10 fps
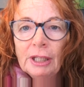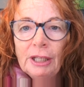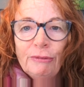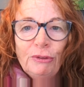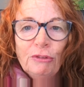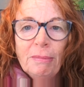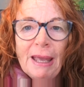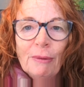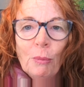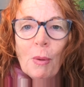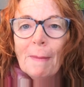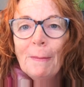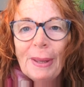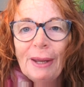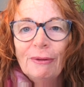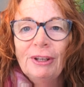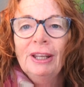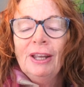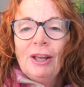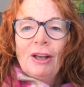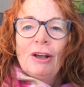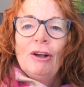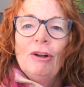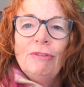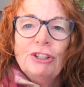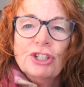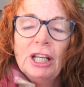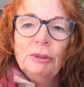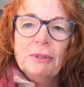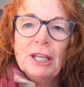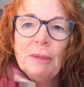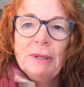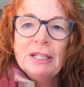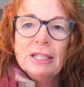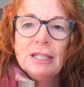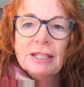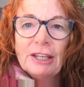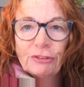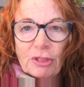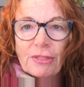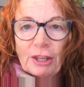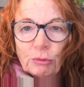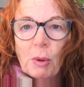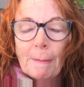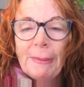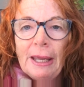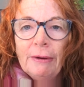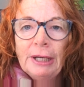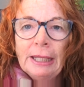And if you've met one parent of a child with diabetes, that's one parent.